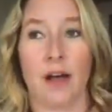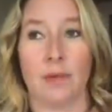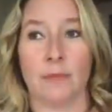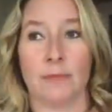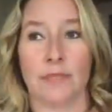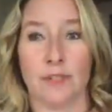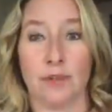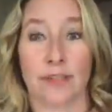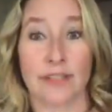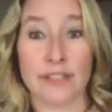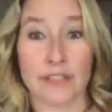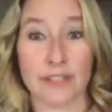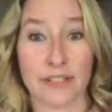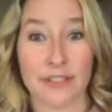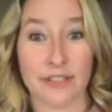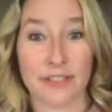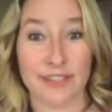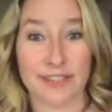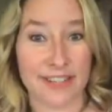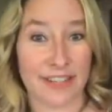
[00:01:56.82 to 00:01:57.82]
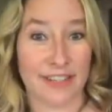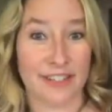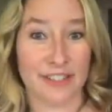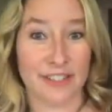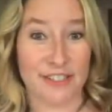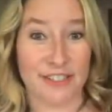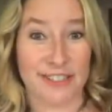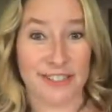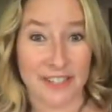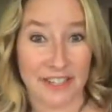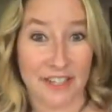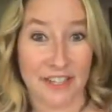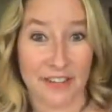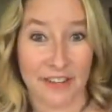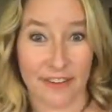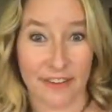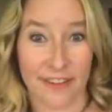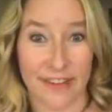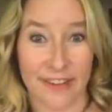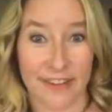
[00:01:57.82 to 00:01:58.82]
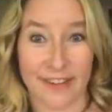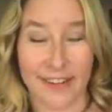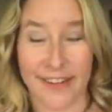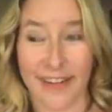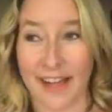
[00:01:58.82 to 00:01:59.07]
So insert SeneGence skincare line.